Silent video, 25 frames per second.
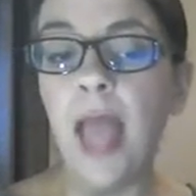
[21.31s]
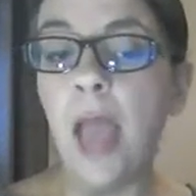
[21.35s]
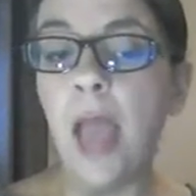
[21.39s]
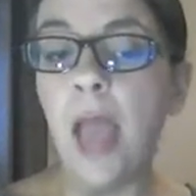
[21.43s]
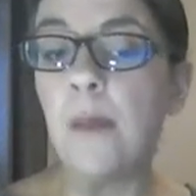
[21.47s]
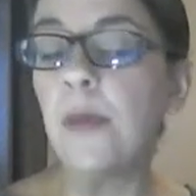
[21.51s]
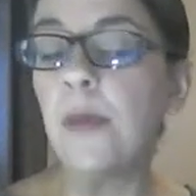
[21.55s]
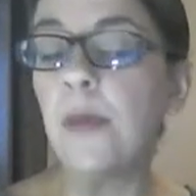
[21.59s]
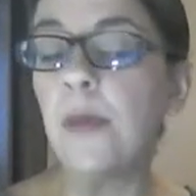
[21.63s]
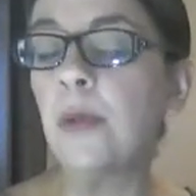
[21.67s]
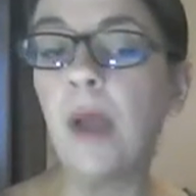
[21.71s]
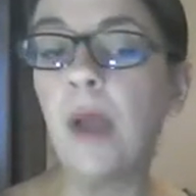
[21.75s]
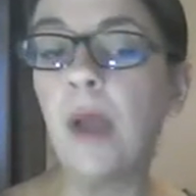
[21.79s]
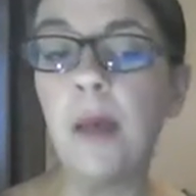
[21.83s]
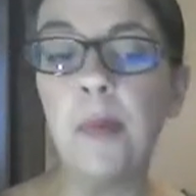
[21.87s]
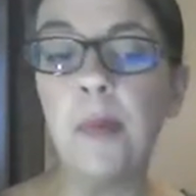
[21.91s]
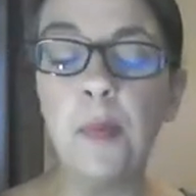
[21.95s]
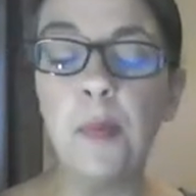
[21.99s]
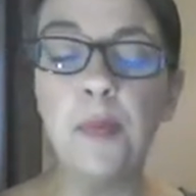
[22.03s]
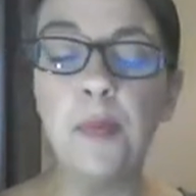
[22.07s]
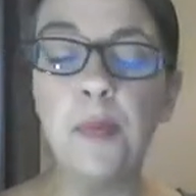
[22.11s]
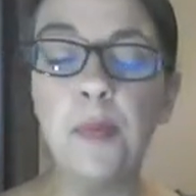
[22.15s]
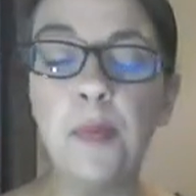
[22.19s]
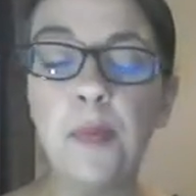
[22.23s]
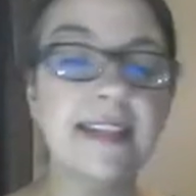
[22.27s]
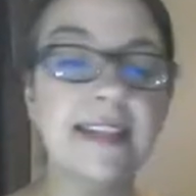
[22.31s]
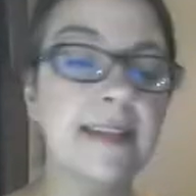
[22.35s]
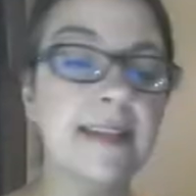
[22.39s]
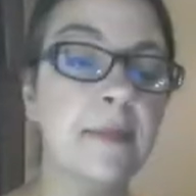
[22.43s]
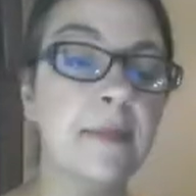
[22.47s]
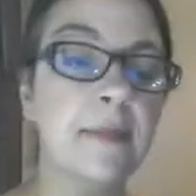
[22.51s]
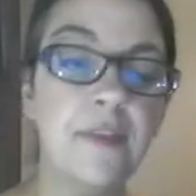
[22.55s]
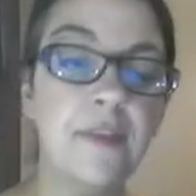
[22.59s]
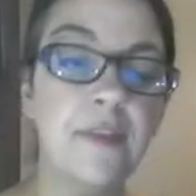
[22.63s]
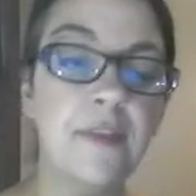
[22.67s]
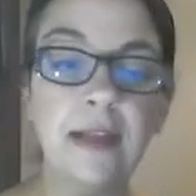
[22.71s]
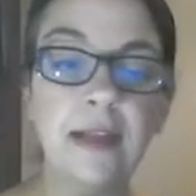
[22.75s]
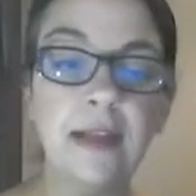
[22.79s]
and we'll wrap up with some
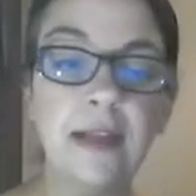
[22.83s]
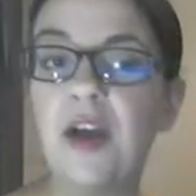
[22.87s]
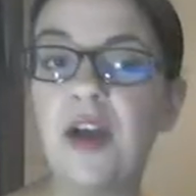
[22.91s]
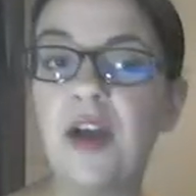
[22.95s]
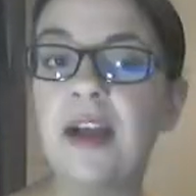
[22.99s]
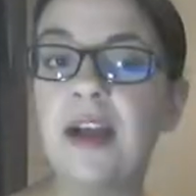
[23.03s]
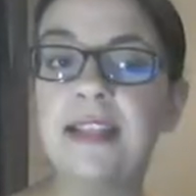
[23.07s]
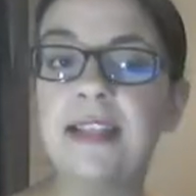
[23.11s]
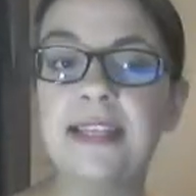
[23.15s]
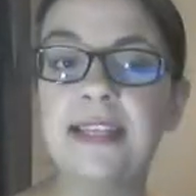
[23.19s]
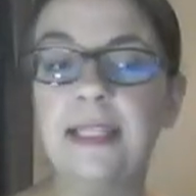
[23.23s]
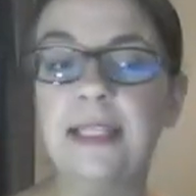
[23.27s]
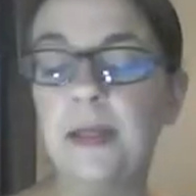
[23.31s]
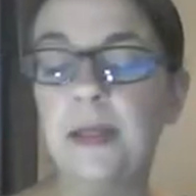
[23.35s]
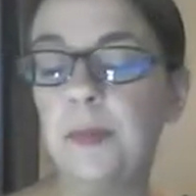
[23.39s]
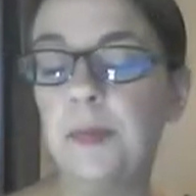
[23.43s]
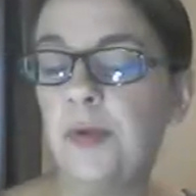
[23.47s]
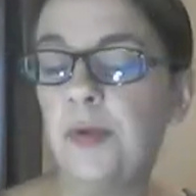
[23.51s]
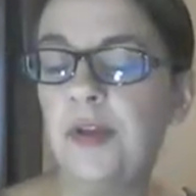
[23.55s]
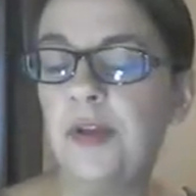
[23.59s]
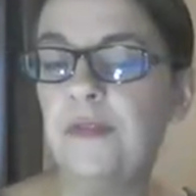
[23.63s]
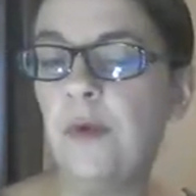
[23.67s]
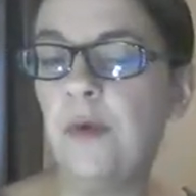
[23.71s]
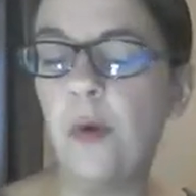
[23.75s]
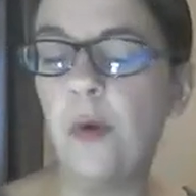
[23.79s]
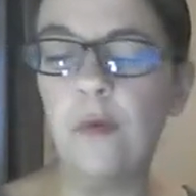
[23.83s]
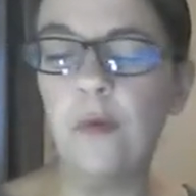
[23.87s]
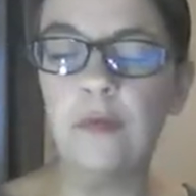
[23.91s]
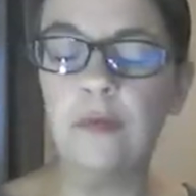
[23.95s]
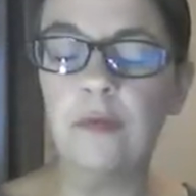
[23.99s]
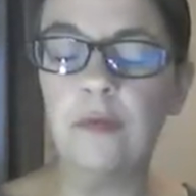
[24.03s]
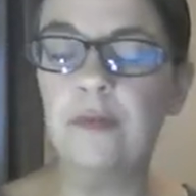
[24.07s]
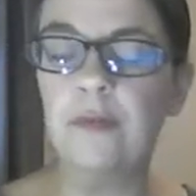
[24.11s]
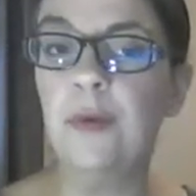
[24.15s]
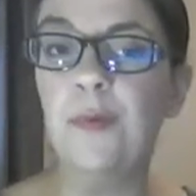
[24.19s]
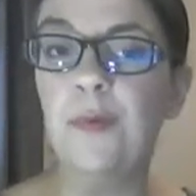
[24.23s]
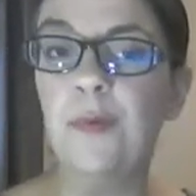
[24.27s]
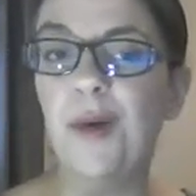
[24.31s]
final thoughts and a brief
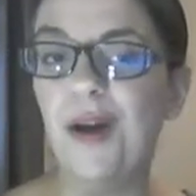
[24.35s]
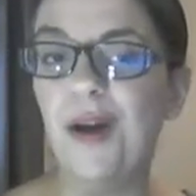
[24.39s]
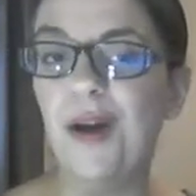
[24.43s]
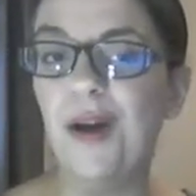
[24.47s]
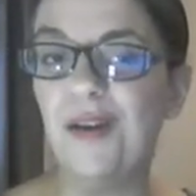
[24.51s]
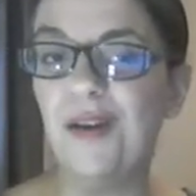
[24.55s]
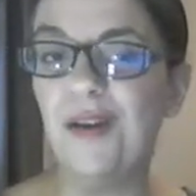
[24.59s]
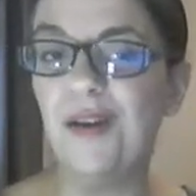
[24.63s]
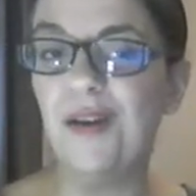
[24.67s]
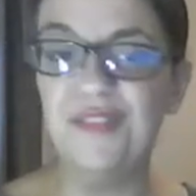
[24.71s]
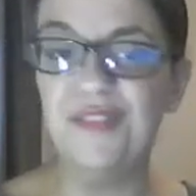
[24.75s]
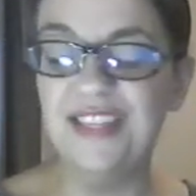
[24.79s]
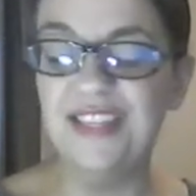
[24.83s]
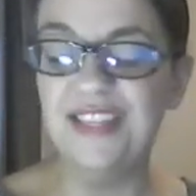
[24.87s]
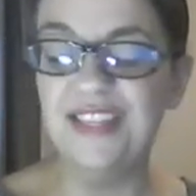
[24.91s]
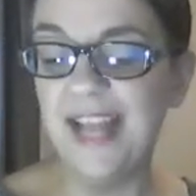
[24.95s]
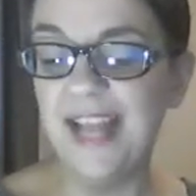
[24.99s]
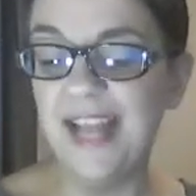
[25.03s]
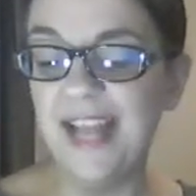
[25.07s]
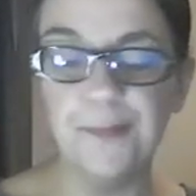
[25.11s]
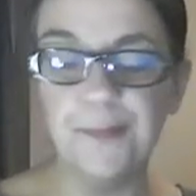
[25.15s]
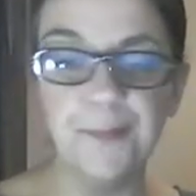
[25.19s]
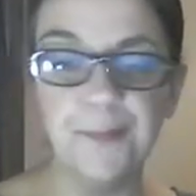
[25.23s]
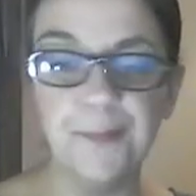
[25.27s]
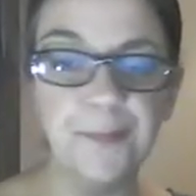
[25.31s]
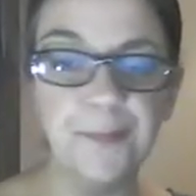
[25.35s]
overview of the day.